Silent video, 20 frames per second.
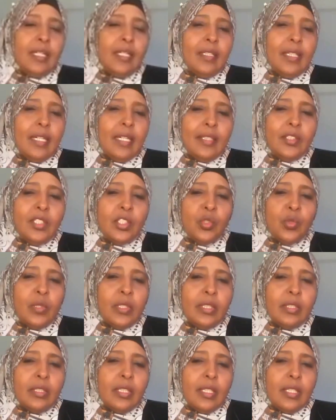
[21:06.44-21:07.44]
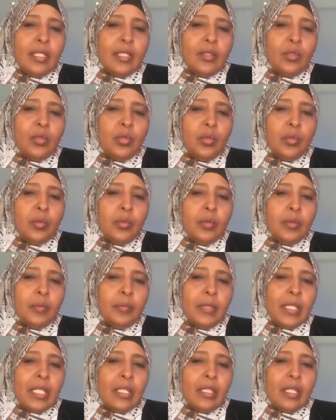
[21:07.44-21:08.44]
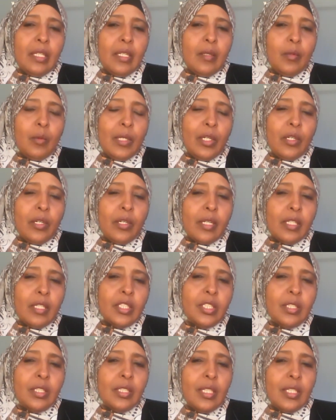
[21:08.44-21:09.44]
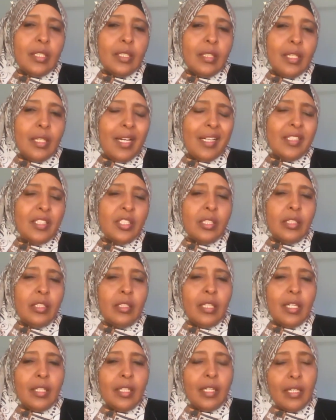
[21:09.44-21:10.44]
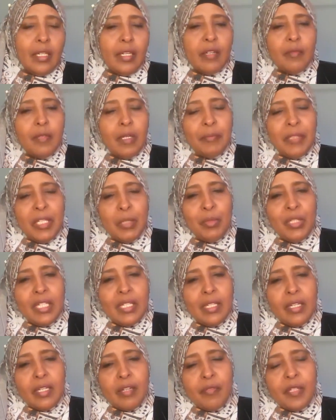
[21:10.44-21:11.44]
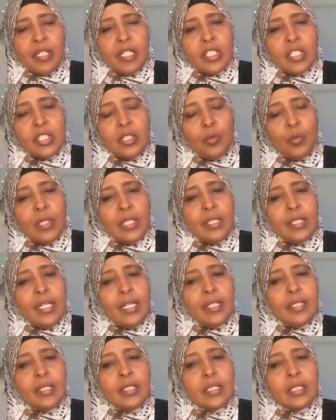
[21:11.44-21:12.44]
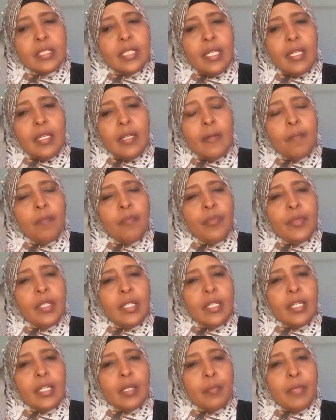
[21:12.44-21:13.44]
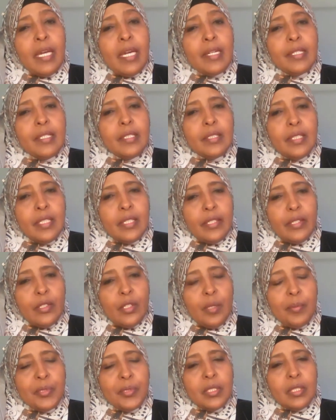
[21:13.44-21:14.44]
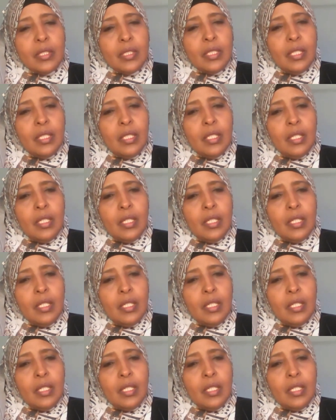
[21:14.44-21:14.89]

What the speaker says: I just wanted to make one correction on maybe clarification. One, I didn't say Garbahari is not an option.